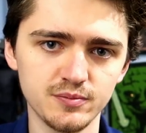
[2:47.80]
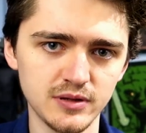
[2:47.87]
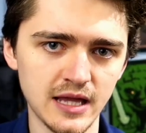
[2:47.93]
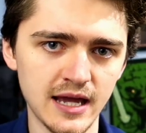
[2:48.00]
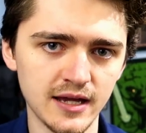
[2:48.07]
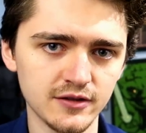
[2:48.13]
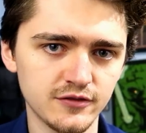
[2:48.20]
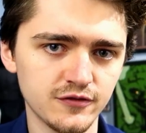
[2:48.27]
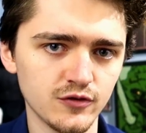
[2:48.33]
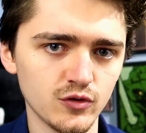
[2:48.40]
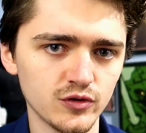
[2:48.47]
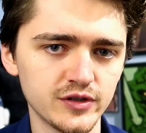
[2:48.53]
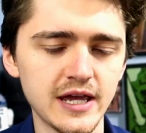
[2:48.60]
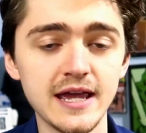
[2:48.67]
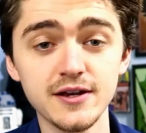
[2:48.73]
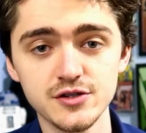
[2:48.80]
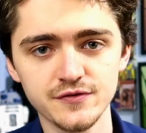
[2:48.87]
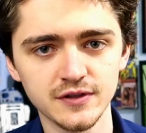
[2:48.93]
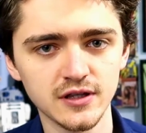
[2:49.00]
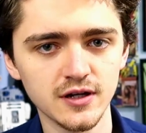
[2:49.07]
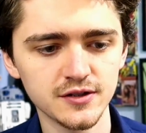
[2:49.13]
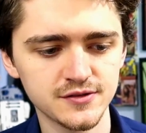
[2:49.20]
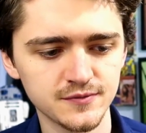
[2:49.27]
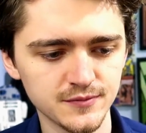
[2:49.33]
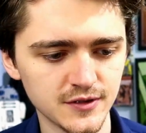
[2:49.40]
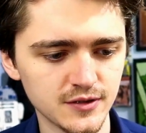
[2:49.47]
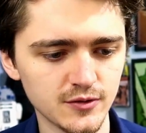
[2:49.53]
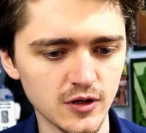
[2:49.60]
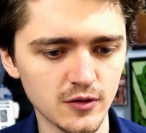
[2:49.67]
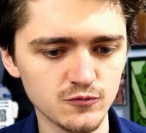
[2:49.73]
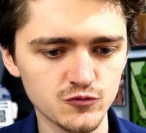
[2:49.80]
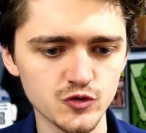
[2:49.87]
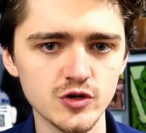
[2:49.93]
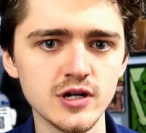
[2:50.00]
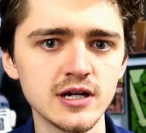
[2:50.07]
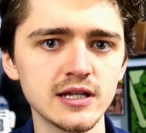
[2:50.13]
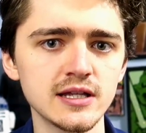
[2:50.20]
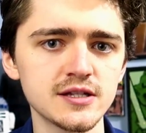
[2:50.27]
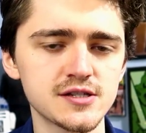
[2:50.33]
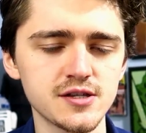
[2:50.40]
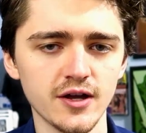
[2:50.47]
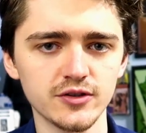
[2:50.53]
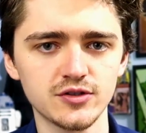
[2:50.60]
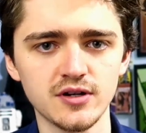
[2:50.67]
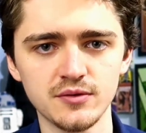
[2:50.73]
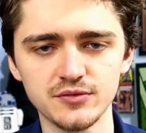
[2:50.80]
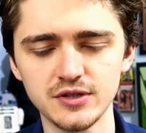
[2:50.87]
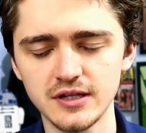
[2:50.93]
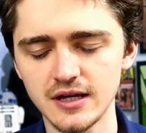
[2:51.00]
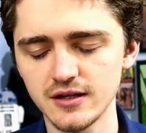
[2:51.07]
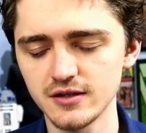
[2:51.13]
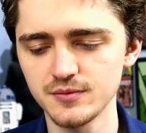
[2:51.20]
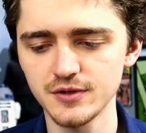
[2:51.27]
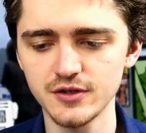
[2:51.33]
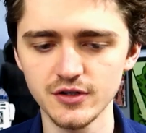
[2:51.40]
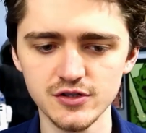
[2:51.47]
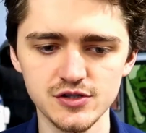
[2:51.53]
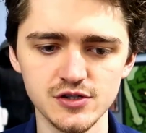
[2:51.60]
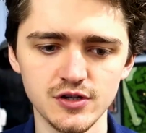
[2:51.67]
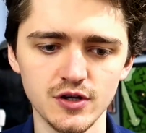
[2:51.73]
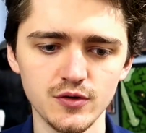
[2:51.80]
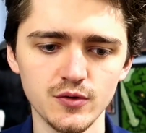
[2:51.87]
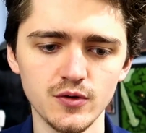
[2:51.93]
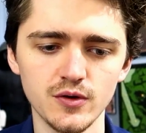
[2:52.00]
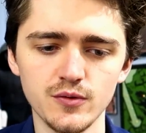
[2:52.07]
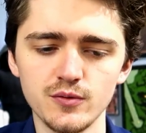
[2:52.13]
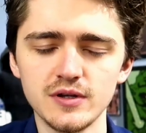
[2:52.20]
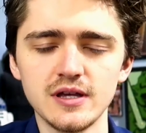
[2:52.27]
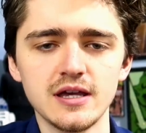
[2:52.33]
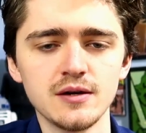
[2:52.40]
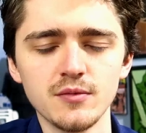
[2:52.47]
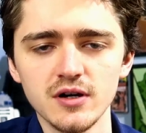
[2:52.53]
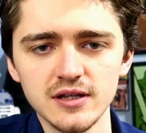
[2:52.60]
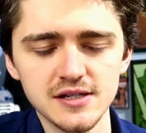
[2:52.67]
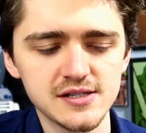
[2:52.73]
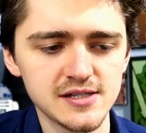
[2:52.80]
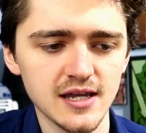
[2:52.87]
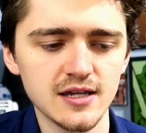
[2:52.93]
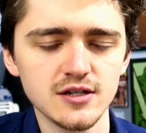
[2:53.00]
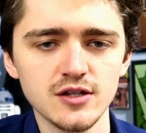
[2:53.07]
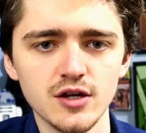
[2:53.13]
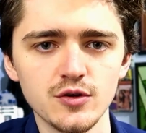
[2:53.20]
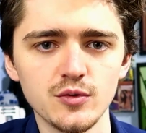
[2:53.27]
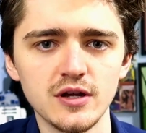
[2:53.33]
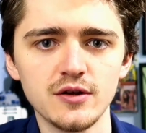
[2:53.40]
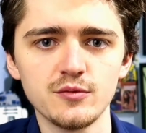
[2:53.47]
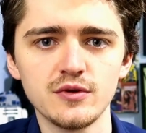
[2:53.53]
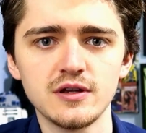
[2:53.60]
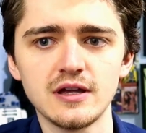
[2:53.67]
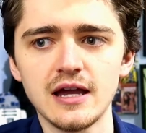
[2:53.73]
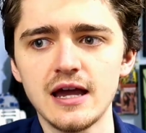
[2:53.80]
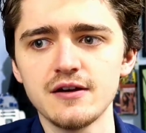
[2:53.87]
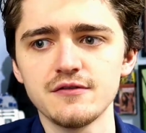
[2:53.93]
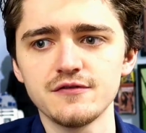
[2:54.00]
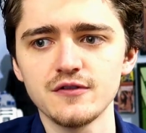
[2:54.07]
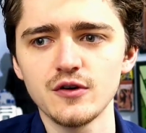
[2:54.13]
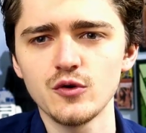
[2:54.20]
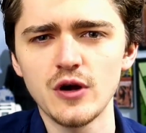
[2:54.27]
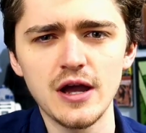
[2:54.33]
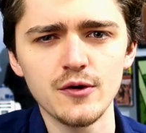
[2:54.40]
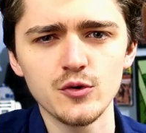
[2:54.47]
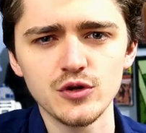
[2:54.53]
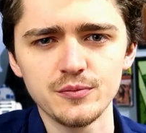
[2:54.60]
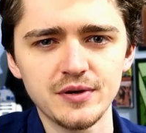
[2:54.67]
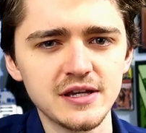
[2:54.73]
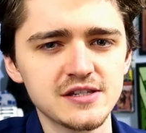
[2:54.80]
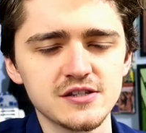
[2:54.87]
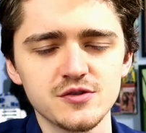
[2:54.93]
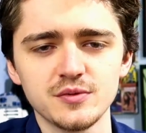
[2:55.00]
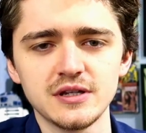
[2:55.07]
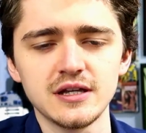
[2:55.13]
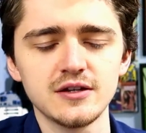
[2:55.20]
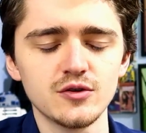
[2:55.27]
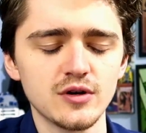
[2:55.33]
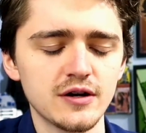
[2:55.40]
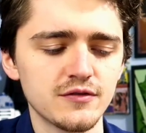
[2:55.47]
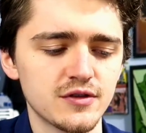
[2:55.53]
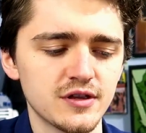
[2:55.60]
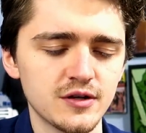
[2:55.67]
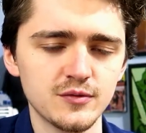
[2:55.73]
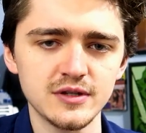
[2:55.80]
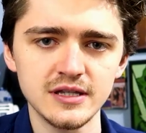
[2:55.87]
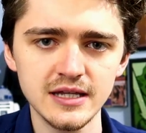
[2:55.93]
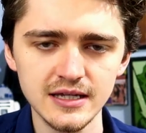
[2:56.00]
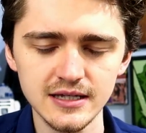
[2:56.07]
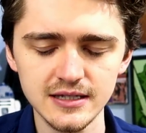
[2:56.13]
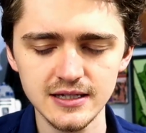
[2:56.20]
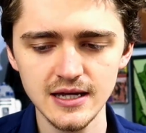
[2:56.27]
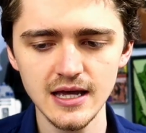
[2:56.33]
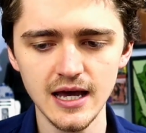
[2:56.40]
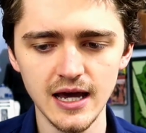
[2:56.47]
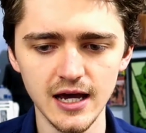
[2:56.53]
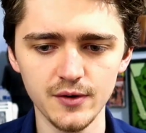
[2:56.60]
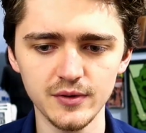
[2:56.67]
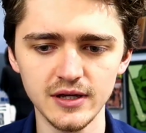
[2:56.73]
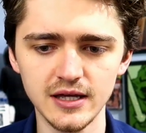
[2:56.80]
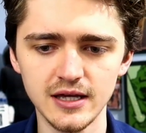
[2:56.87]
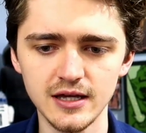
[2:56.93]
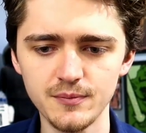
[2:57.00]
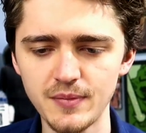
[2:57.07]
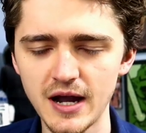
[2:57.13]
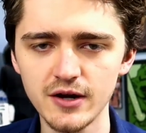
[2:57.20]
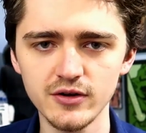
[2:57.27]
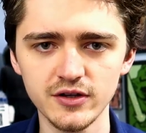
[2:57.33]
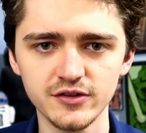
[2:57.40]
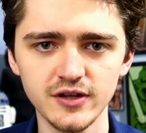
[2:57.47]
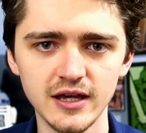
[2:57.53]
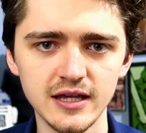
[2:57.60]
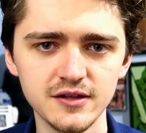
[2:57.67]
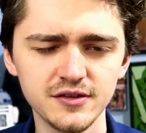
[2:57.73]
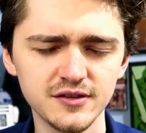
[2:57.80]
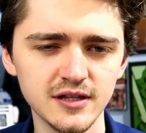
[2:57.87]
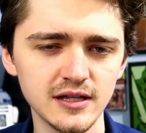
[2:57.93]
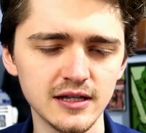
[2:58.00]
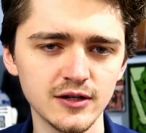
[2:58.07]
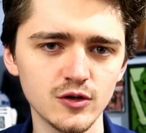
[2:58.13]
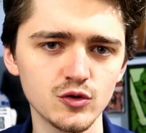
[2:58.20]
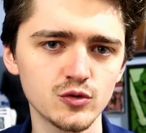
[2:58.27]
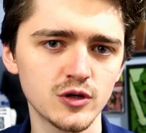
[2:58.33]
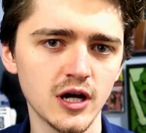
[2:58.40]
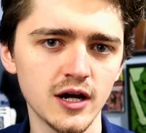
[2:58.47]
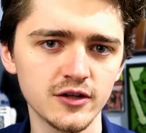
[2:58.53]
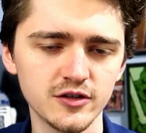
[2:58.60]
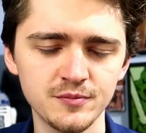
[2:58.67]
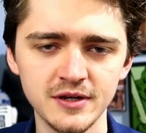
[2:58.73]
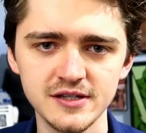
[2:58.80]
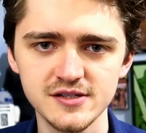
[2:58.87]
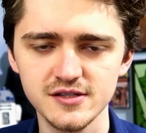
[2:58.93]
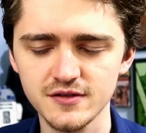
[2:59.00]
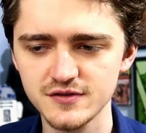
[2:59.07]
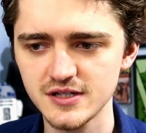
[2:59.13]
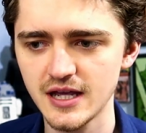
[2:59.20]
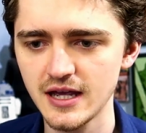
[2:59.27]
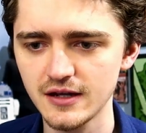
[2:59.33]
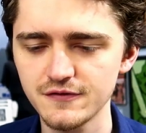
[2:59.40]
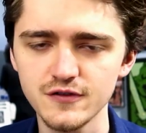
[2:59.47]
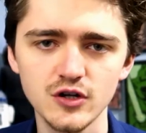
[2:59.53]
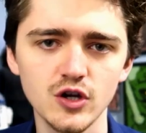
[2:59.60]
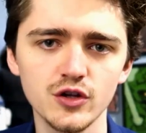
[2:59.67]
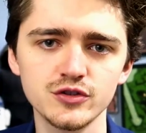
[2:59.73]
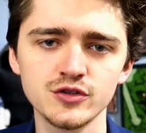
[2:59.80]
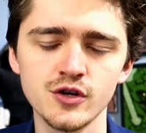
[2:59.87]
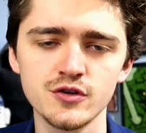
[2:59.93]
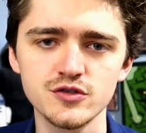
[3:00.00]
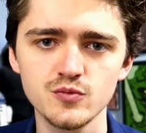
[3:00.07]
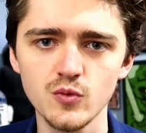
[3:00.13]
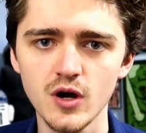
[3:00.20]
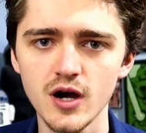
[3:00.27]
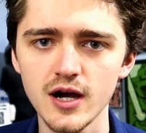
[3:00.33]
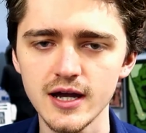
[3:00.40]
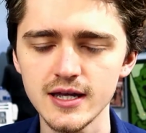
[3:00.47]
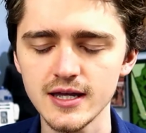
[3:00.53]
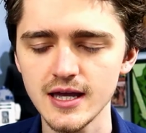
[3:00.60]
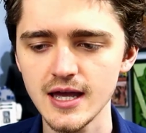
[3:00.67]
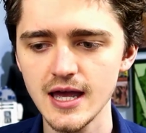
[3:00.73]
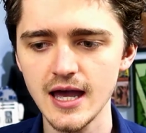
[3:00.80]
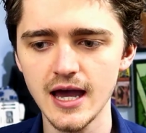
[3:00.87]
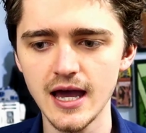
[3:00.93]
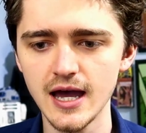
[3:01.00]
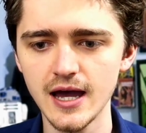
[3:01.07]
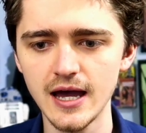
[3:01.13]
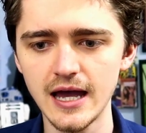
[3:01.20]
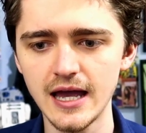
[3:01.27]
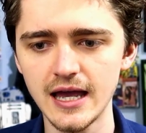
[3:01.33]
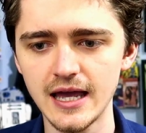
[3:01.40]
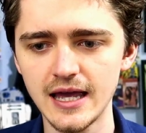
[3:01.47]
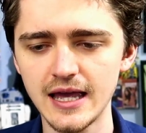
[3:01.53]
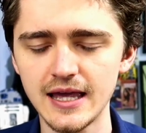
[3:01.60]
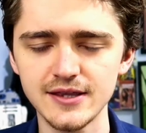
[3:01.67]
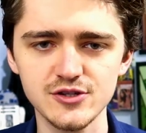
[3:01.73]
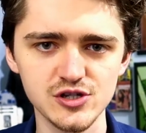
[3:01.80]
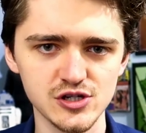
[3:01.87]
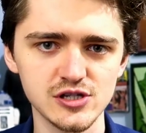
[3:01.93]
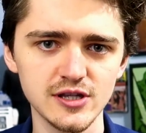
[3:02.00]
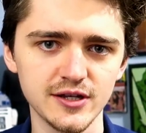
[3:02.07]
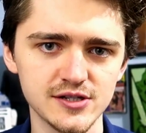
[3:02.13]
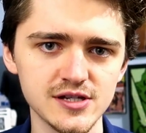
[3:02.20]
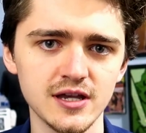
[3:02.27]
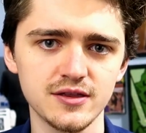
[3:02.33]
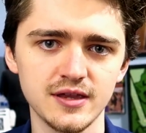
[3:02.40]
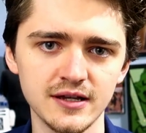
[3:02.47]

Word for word: plans for the Age of Enlightenment like really start to come together because you know uh, we hear Molly say you know it, we have all the pieces we need or everything we need. Uh, we hear Barry say he's stealing all kinds of pieces of tech for God knows why. Uh, it just looks like